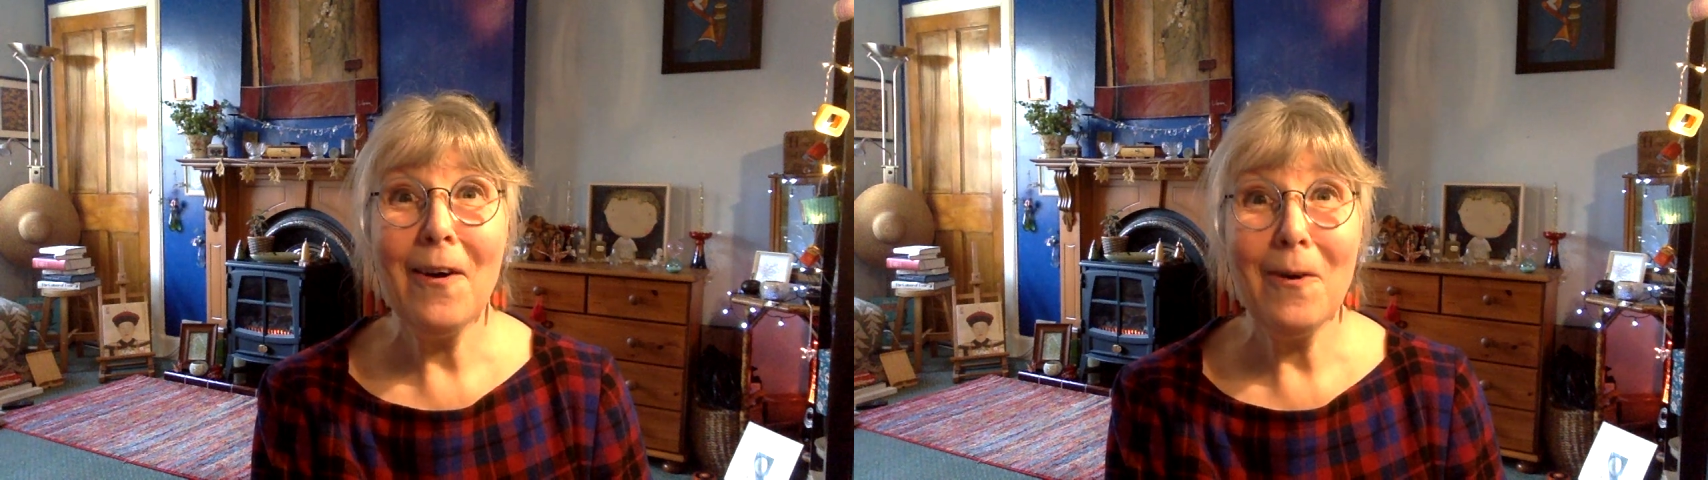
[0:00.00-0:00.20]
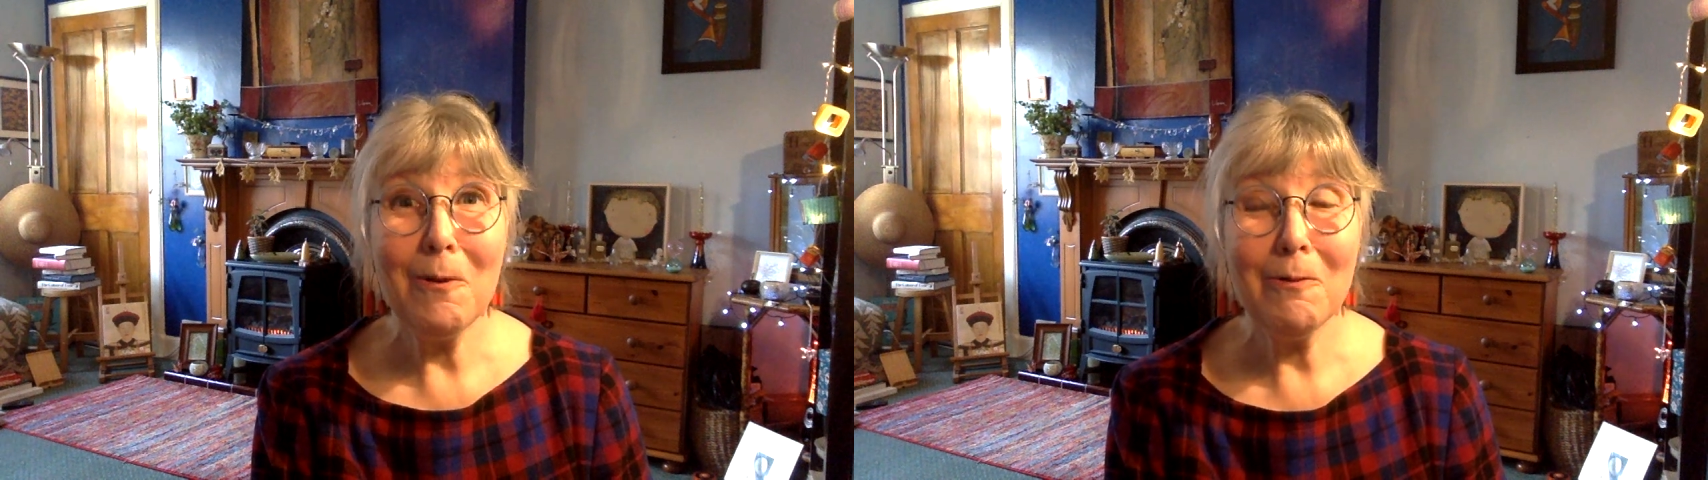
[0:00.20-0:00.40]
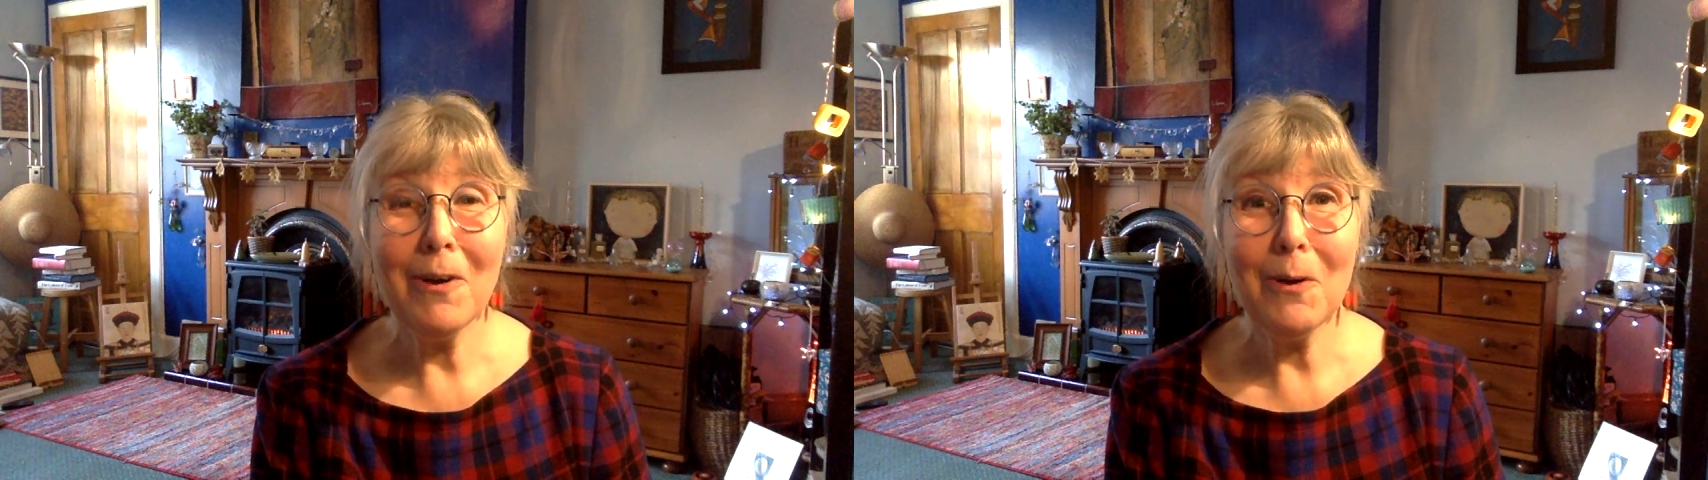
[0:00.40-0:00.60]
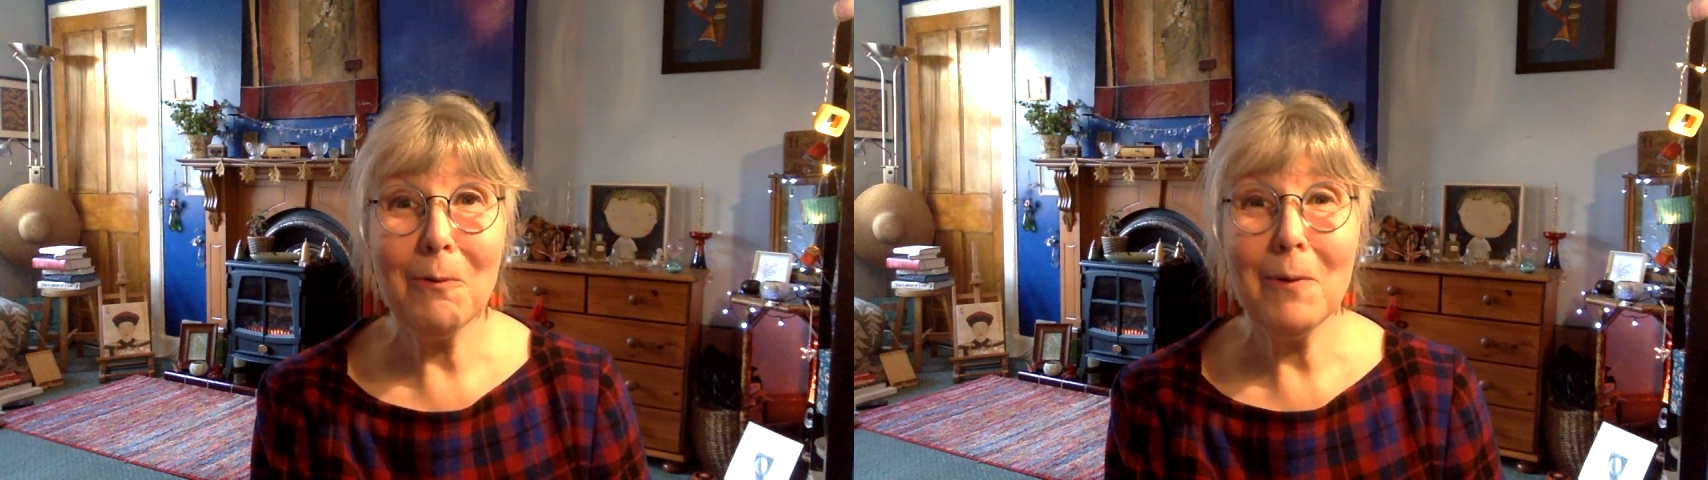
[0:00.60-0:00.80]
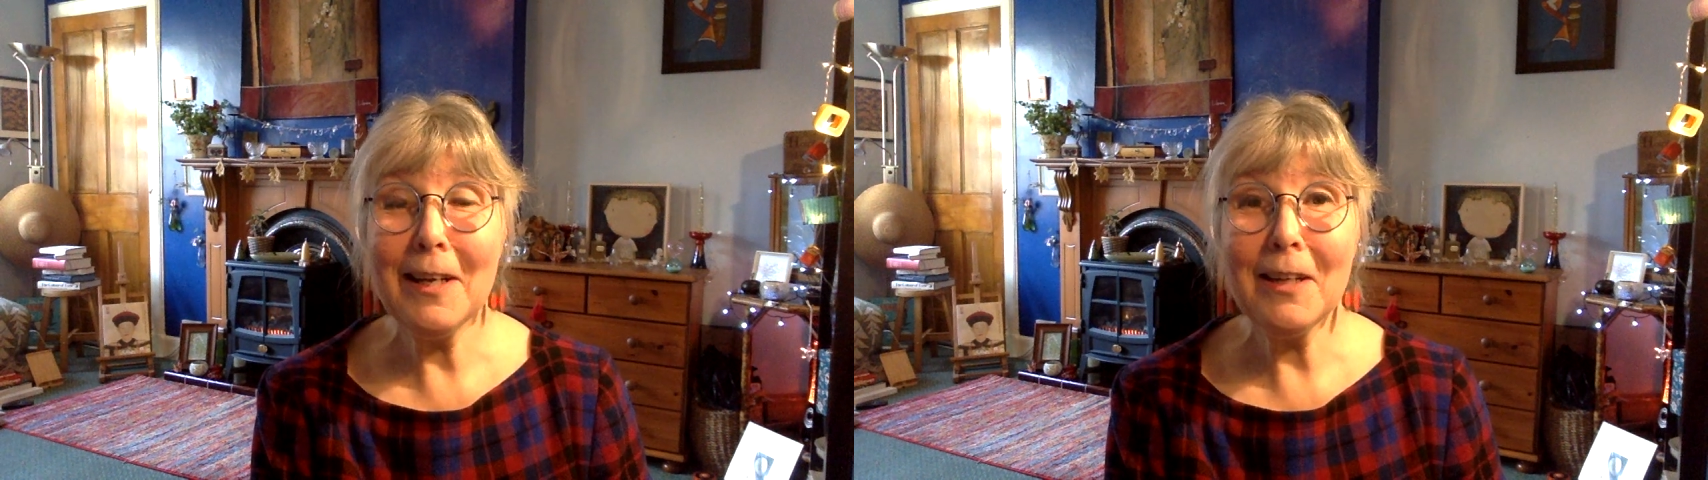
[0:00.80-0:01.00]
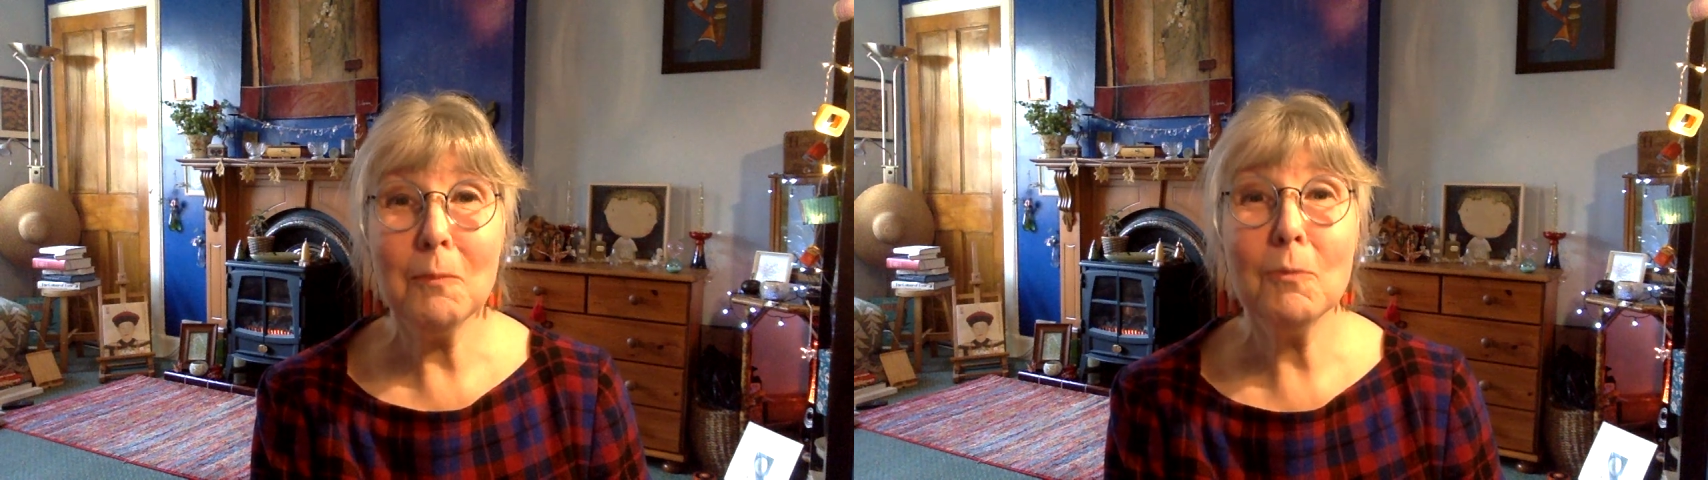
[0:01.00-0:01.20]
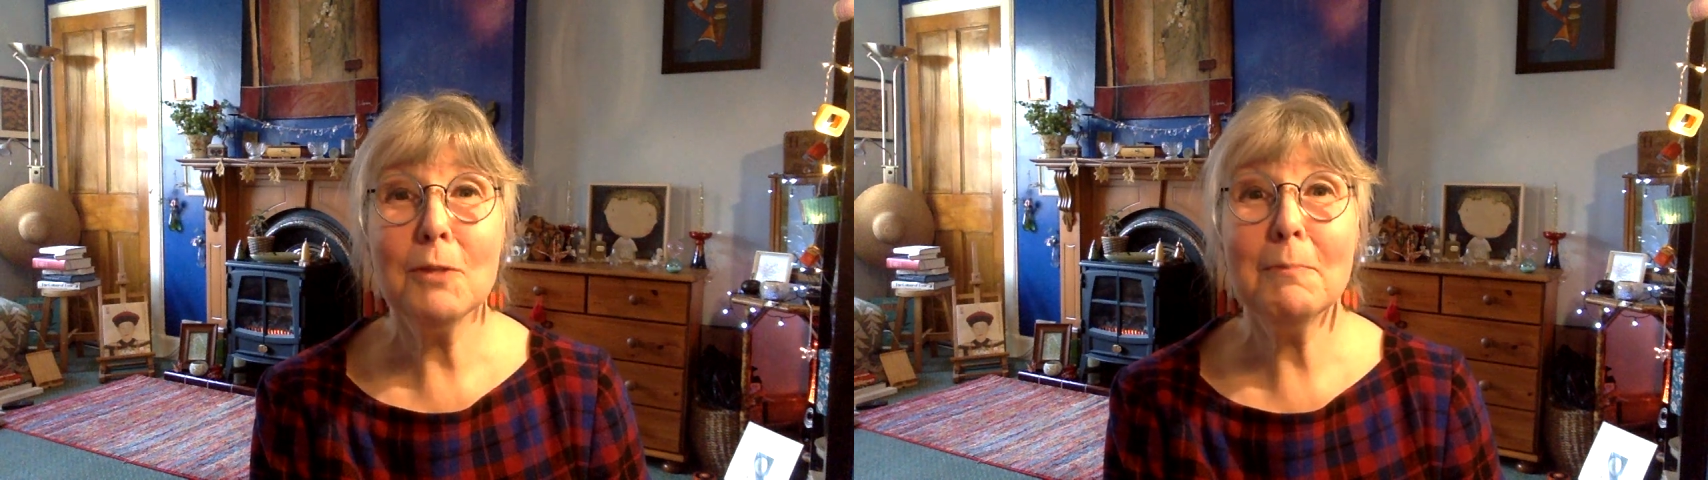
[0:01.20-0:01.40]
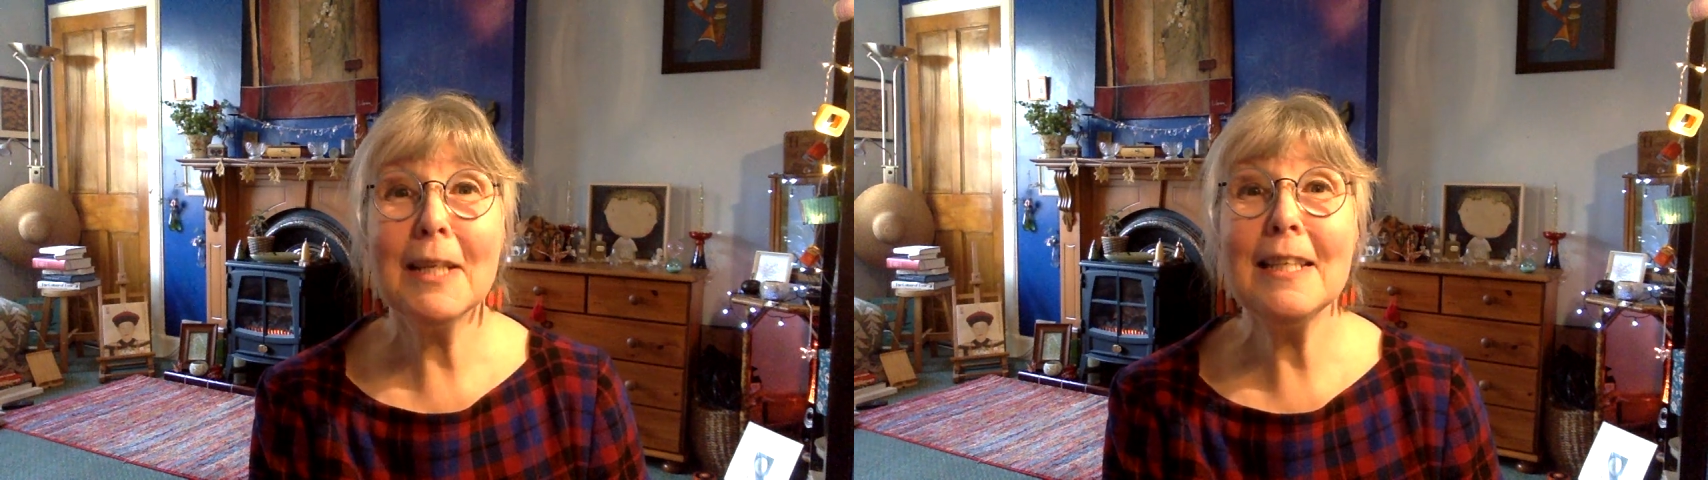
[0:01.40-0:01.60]
of her wearing the
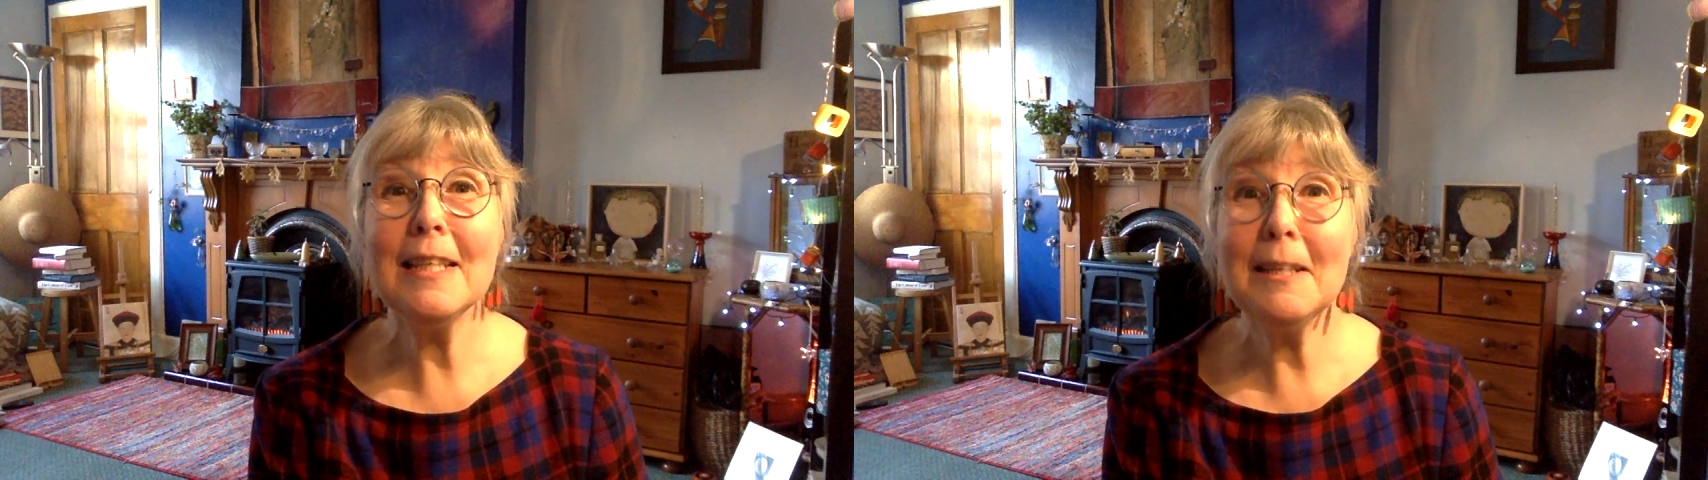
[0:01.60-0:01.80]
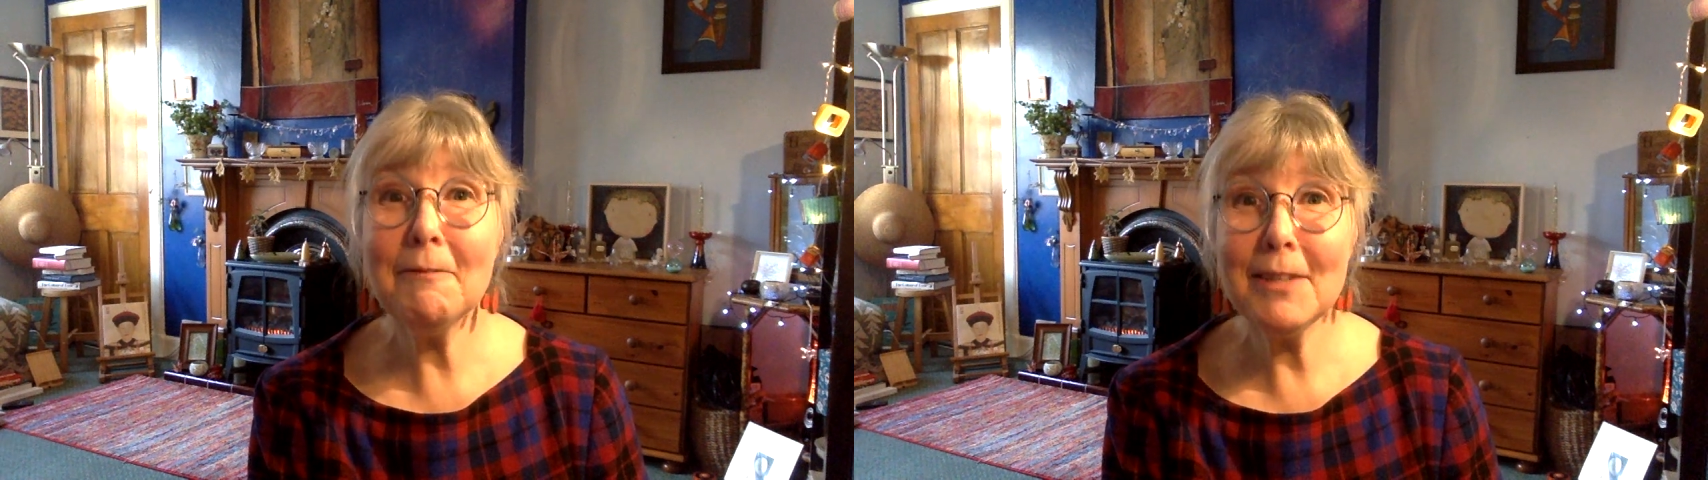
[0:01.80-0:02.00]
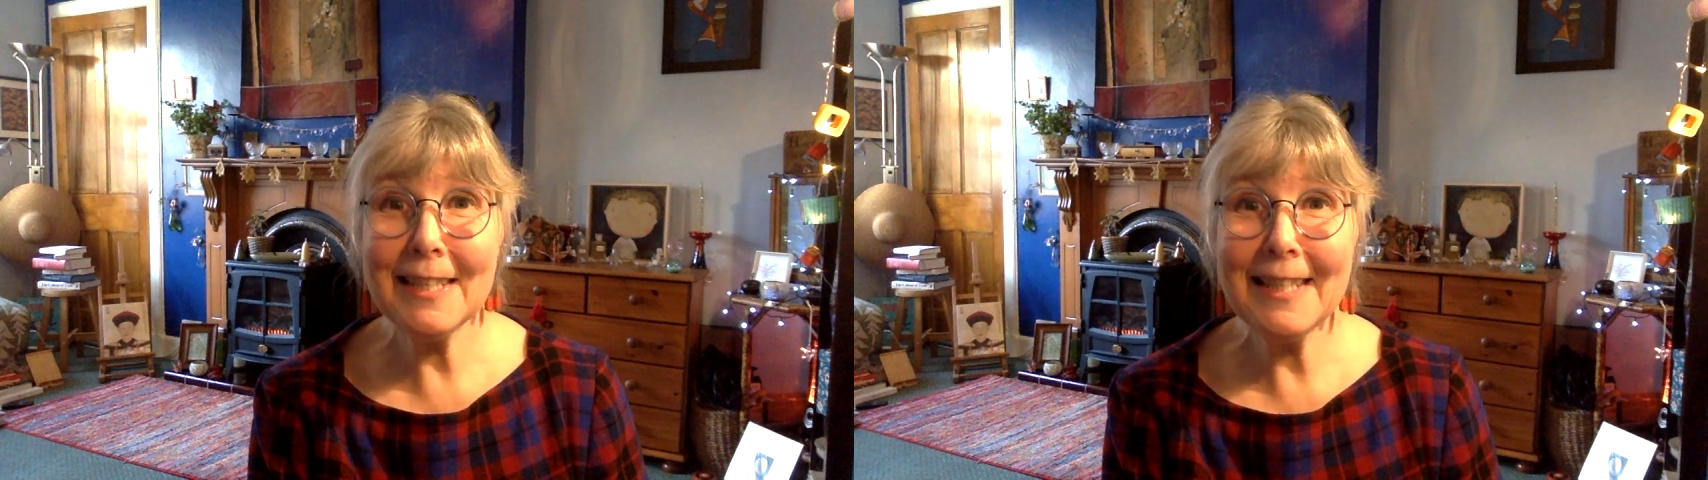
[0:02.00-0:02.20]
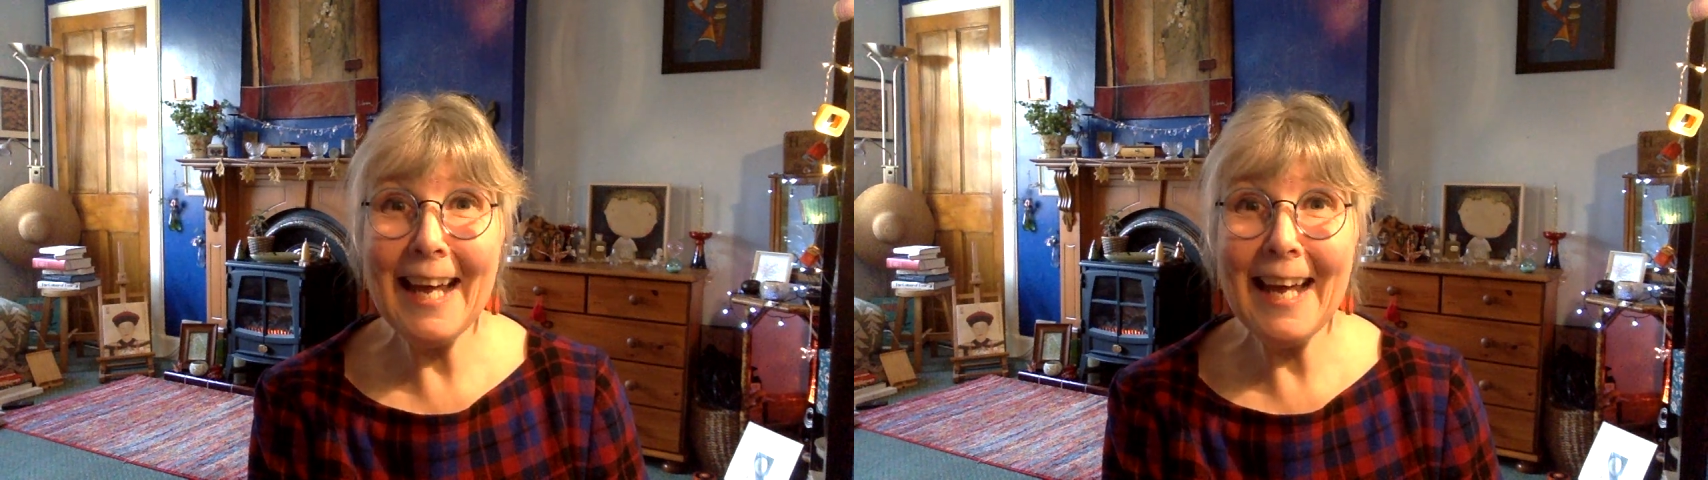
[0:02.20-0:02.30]
most magnificent